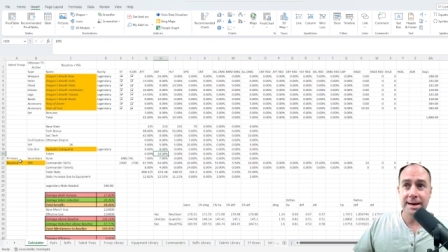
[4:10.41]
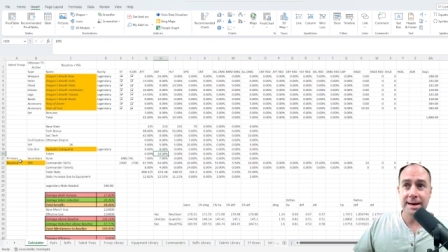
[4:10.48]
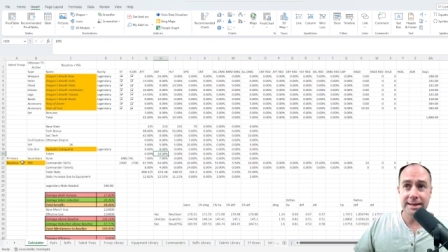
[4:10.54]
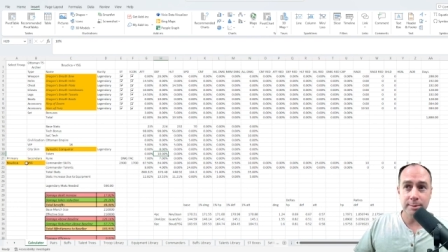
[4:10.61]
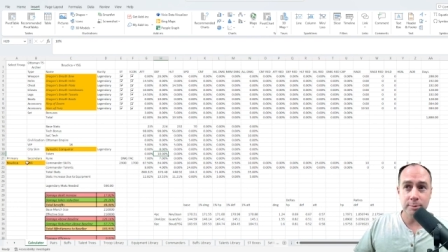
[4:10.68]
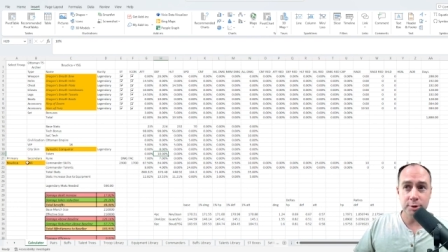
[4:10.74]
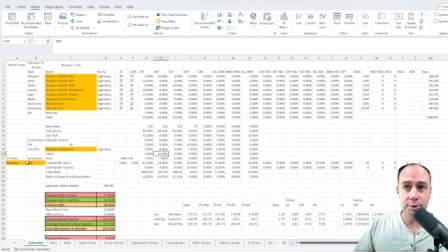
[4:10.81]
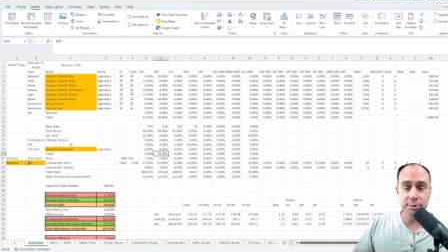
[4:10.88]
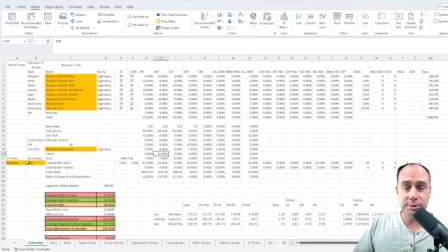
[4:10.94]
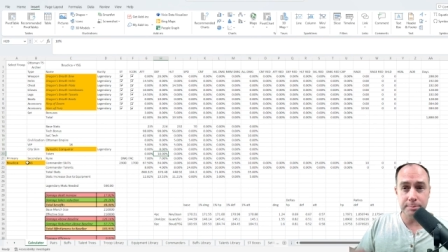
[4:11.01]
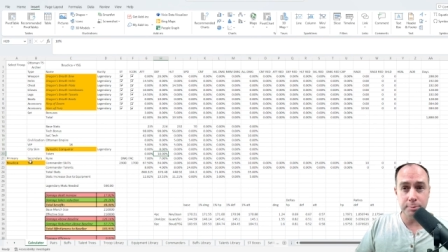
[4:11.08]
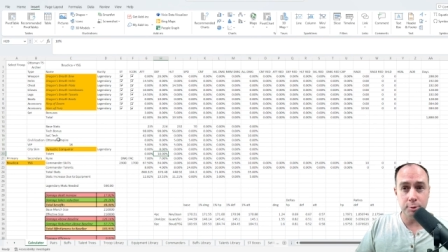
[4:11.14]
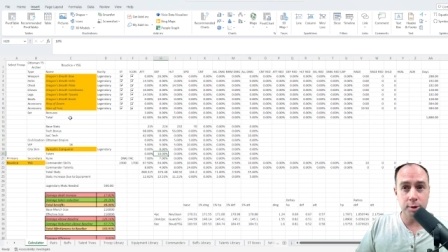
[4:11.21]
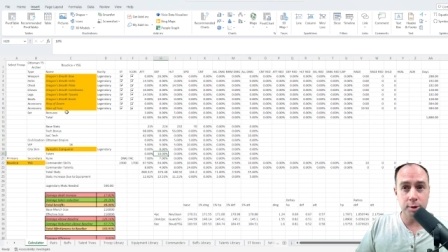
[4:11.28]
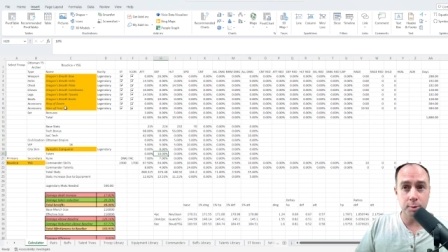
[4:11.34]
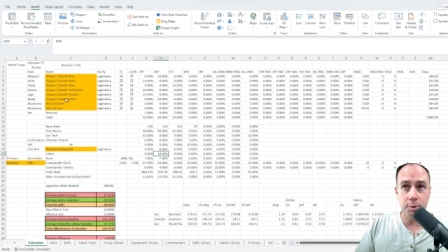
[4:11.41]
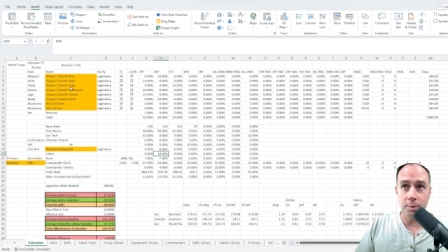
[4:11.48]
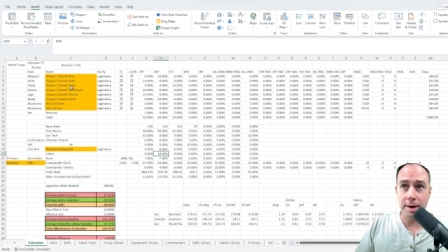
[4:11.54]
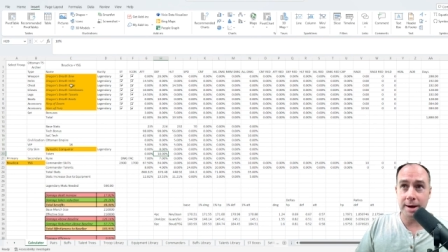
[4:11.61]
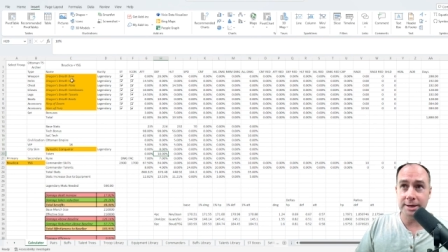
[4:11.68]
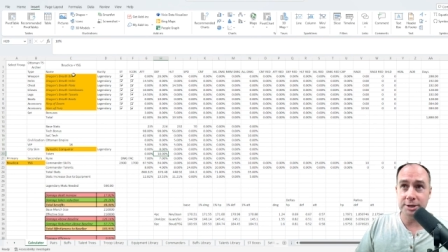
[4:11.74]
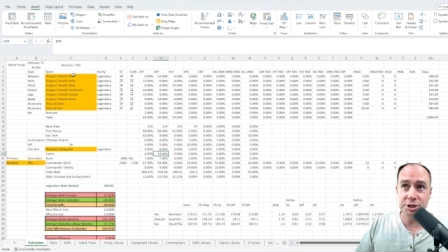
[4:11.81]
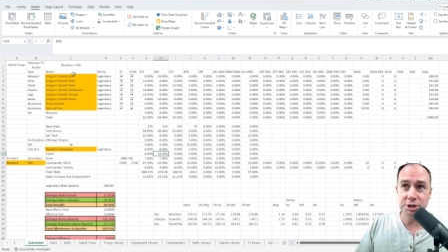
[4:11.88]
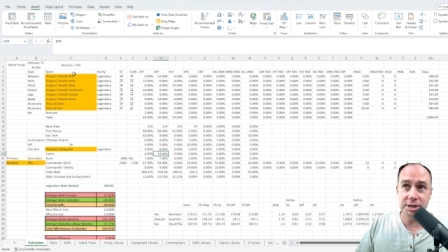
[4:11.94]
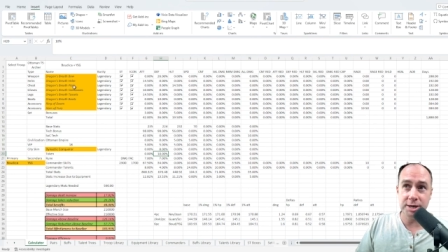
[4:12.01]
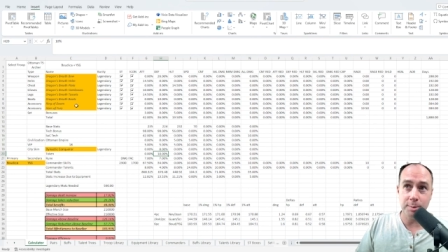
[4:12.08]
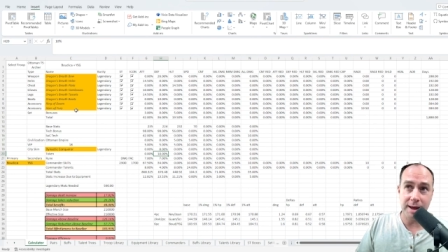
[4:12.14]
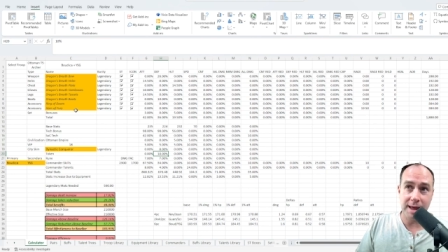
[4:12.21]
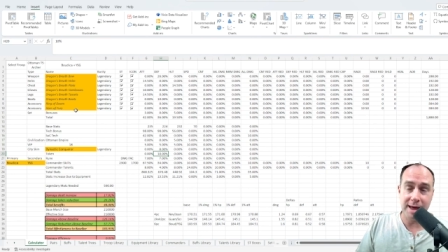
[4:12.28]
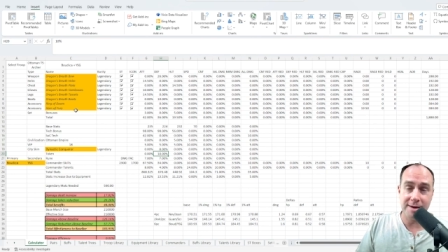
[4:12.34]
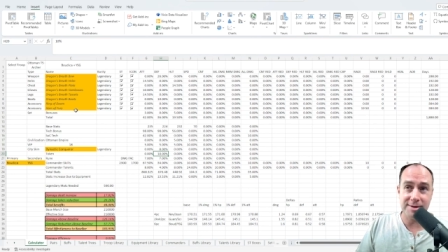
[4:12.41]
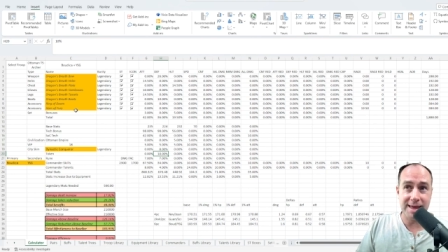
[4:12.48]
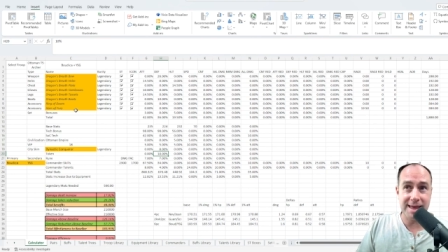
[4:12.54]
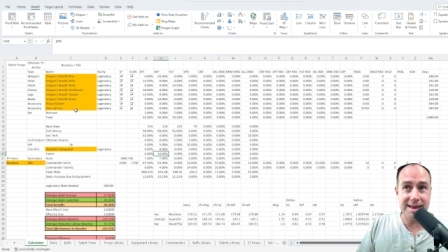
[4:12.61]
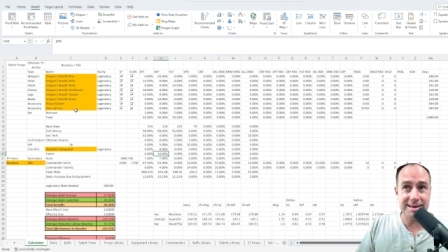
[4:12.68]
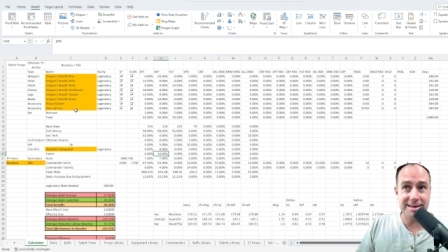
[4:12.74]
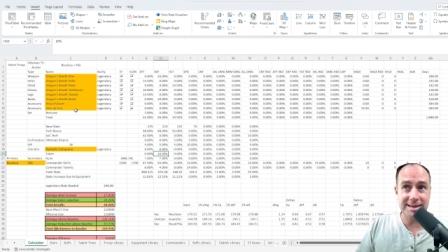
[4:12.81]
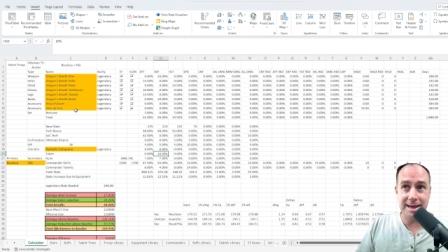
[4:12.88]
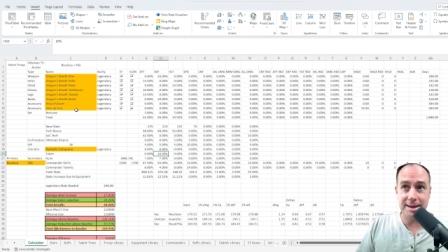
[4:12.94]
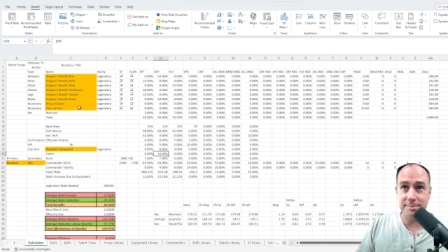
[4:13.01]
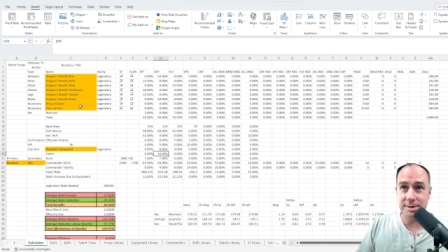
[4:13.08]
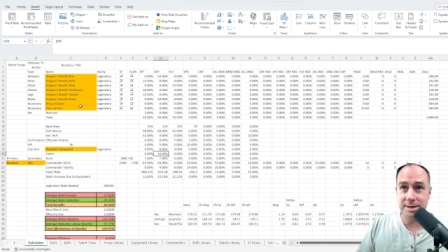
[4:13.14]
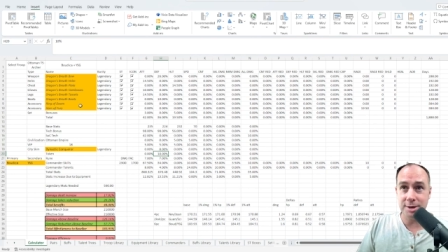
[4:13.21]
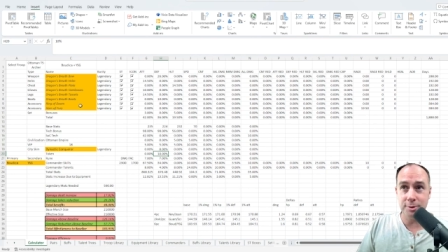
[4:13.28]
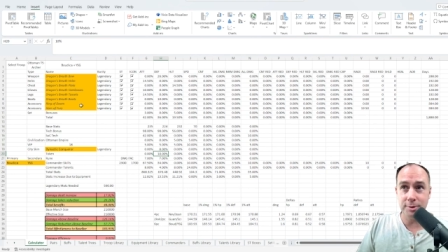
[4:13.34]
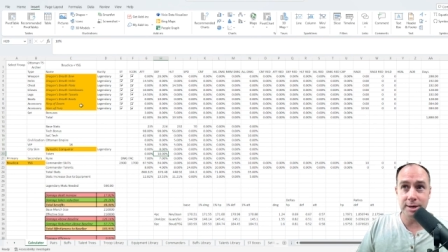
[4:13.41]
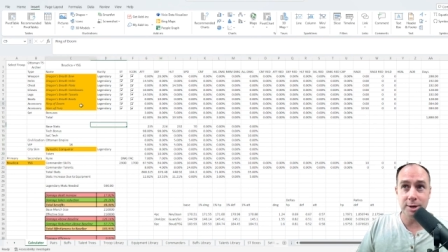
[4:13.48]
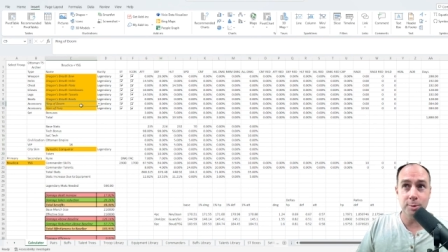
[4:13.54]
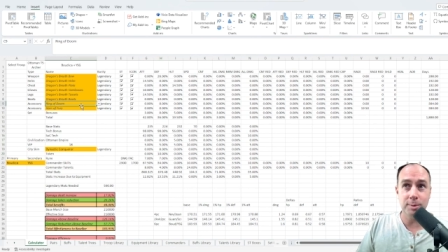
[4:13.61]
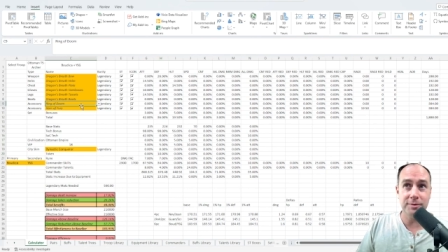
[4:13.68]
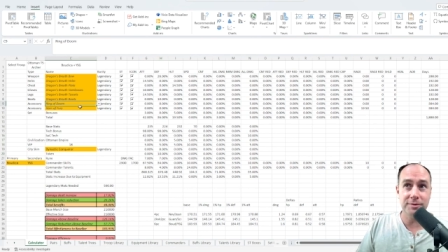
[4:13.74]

And again, we're using Boudica with YSG. We have in game gear here.